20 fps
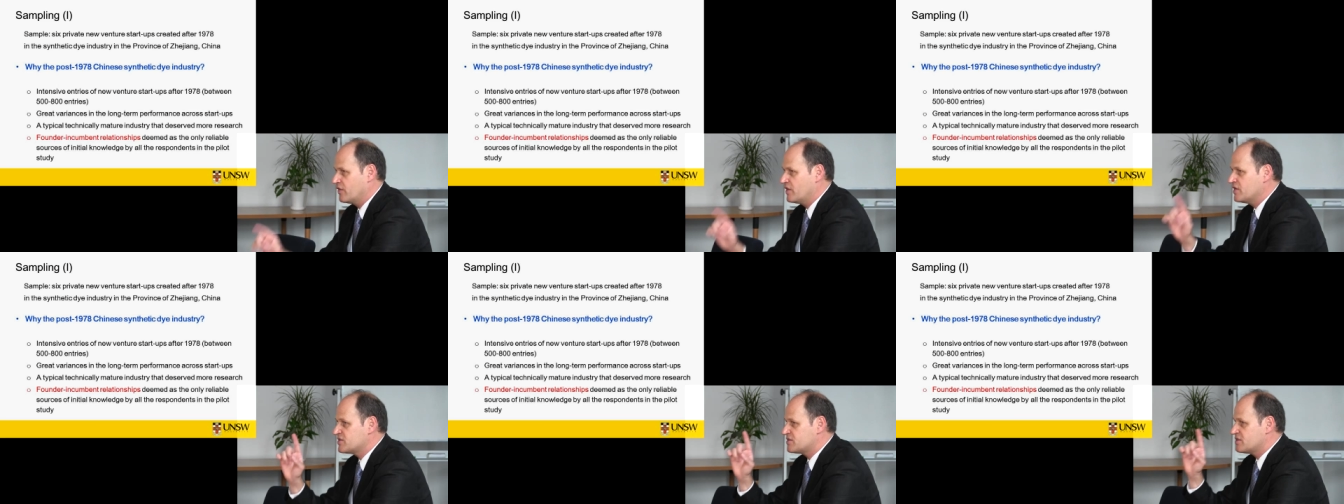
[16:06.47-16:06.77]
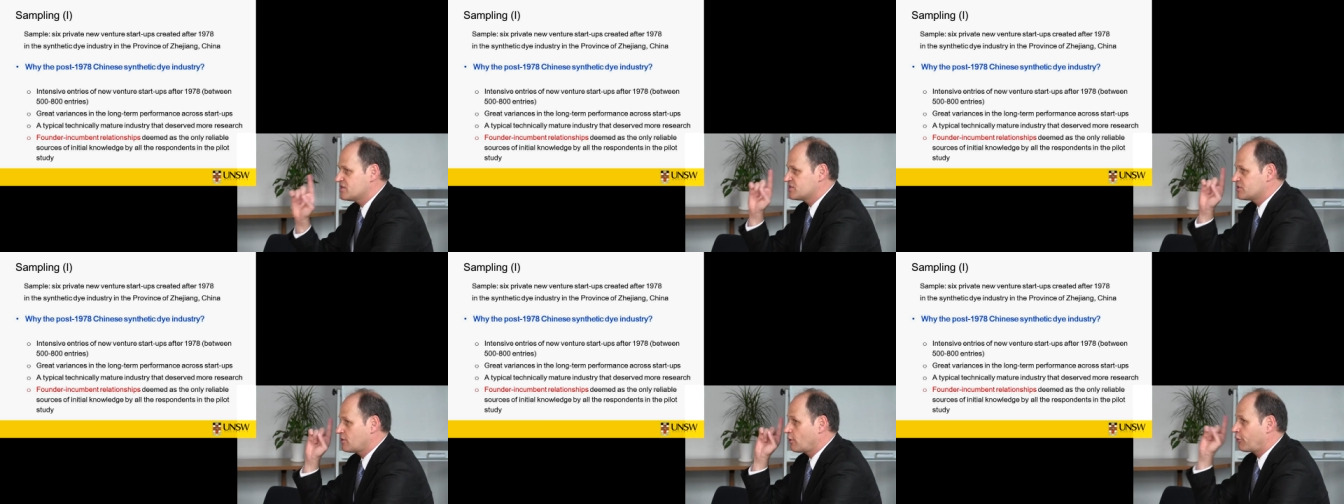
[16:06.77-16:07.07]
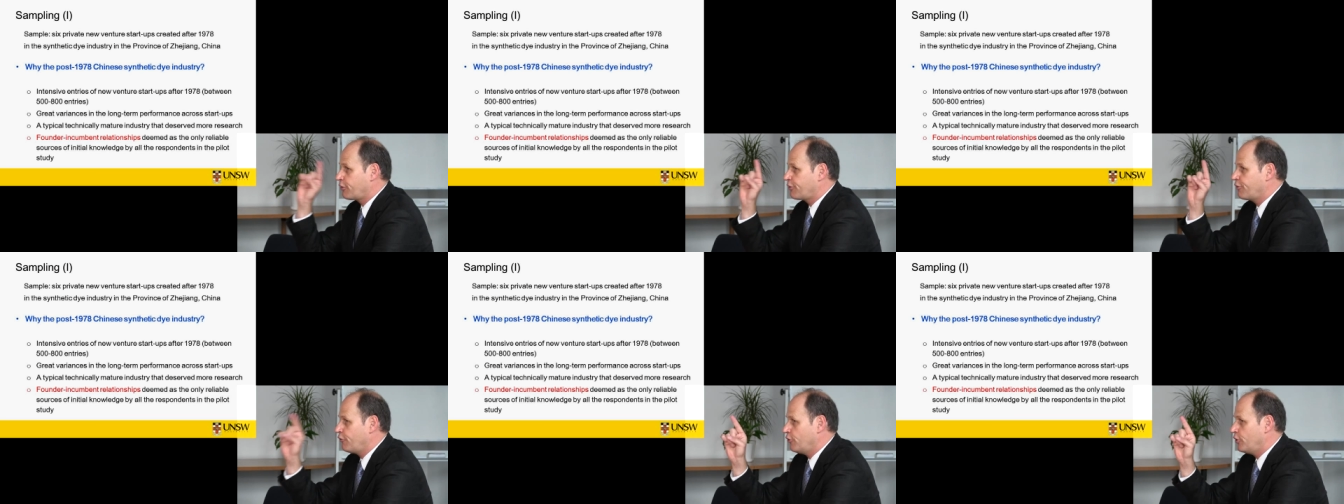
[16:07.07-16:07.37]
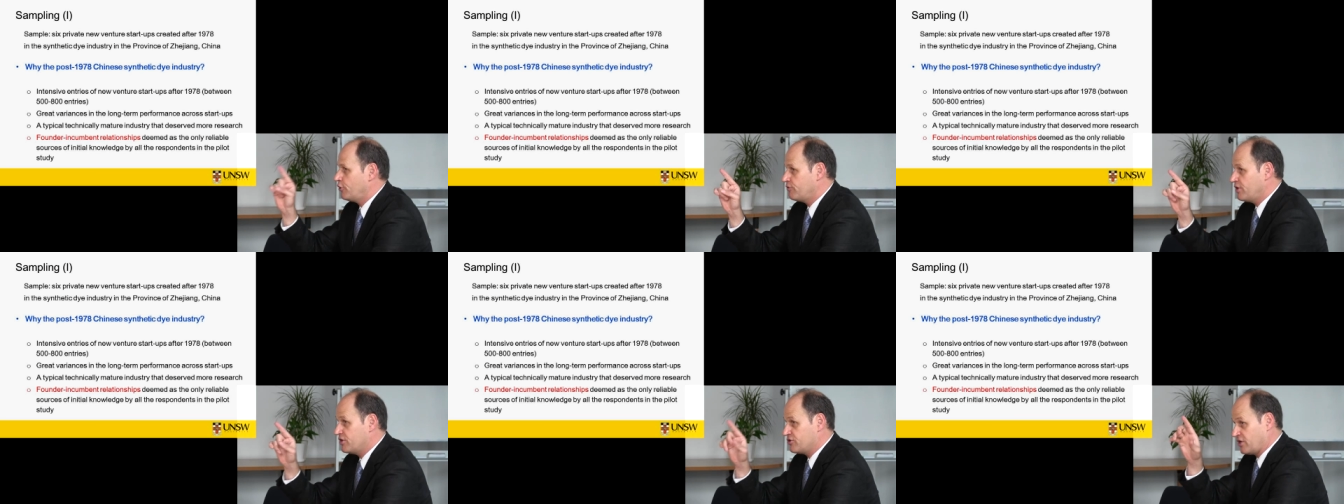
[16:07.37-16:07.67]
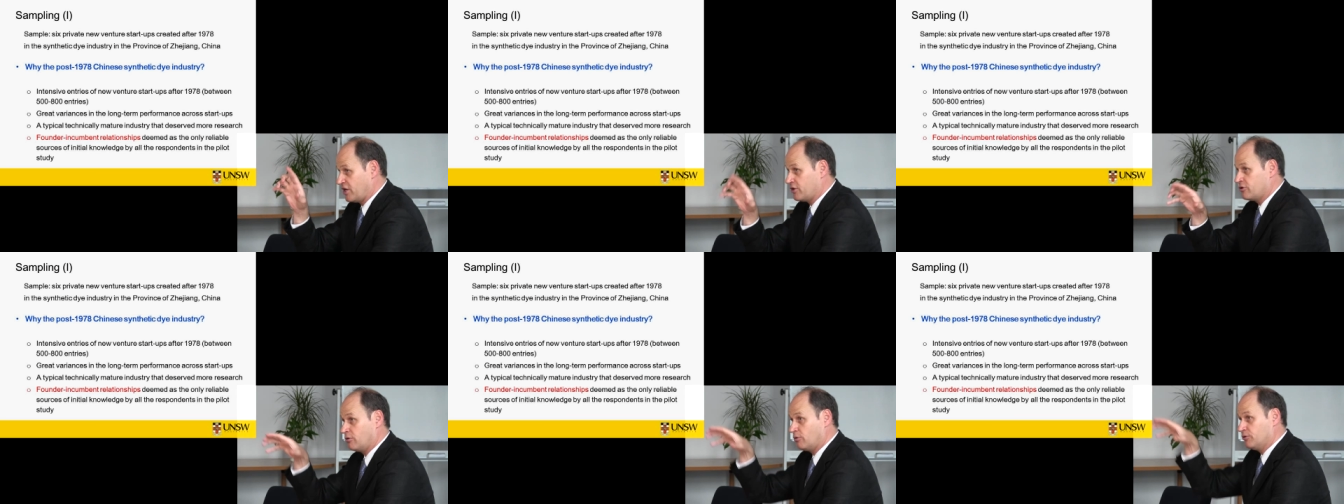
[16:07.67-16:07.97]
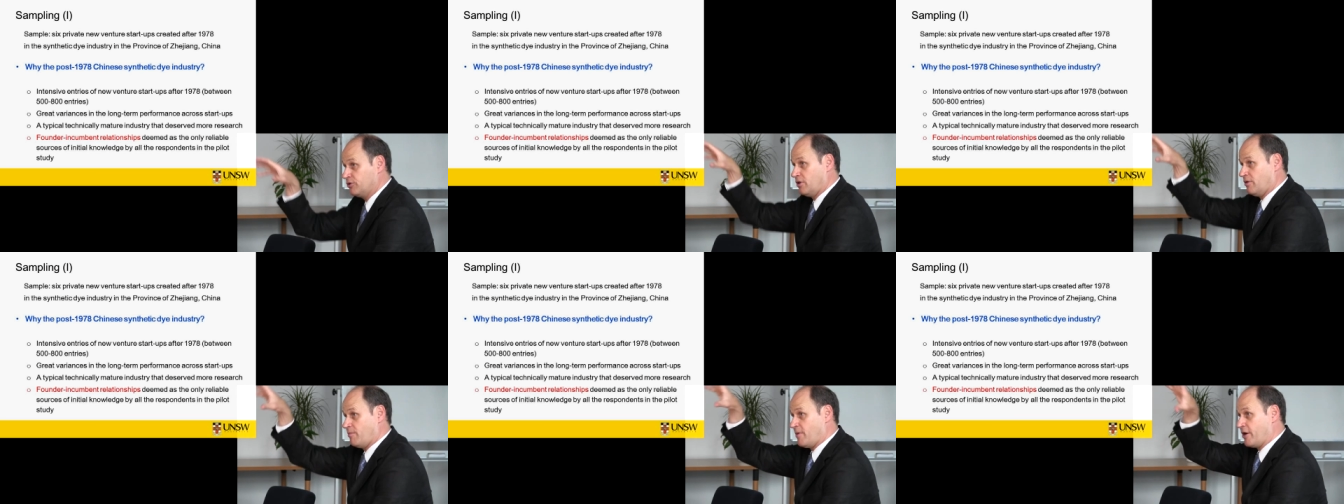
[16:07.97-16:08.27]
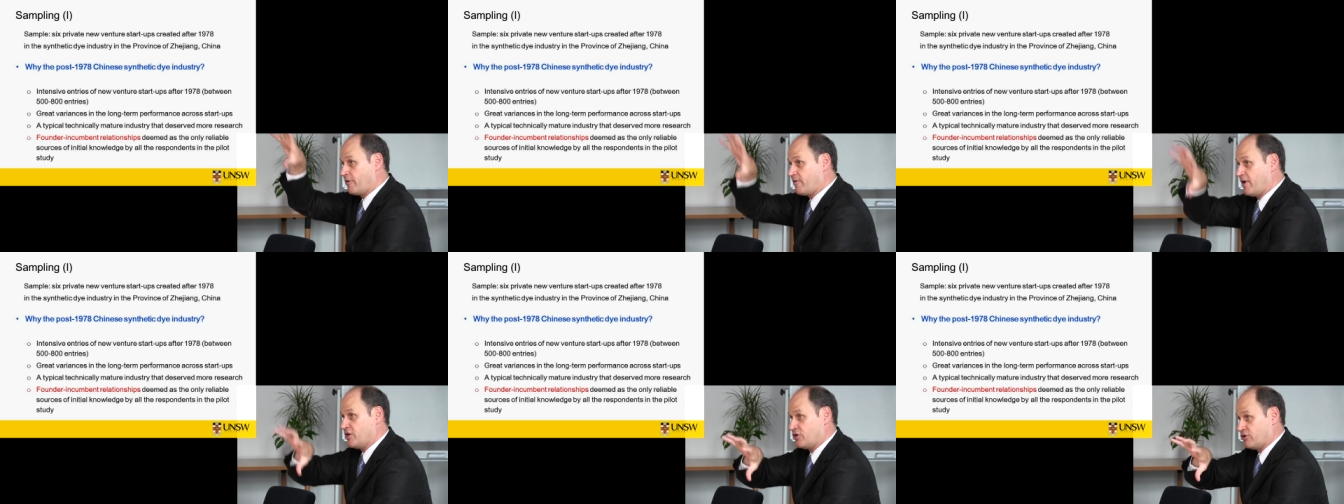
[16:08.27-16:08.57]
This is the 3rd region. I told you the
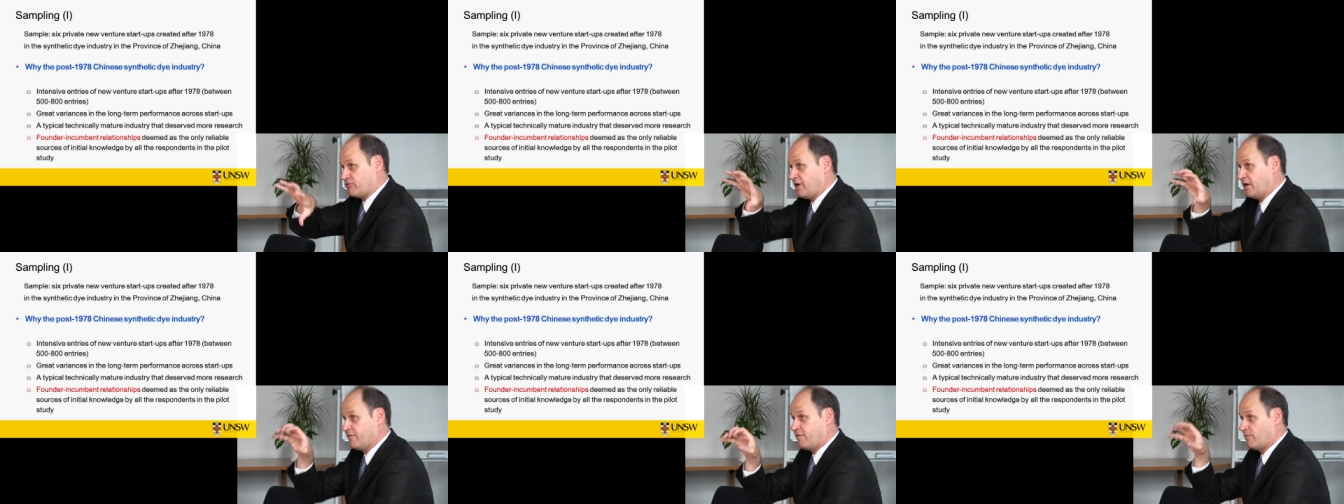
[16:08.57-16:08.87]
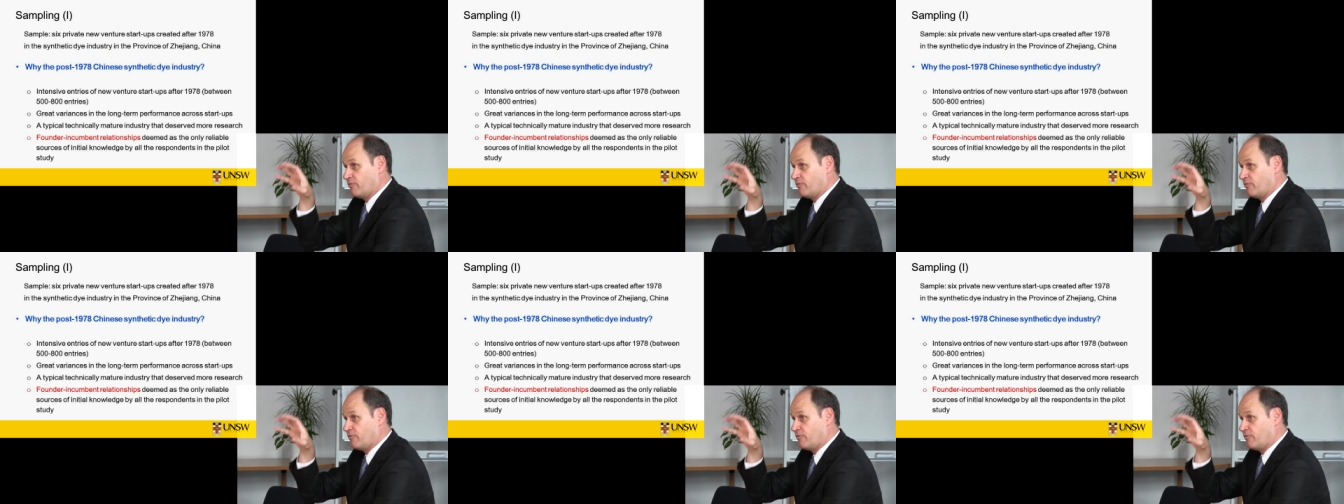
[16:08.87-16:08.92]
migration, right?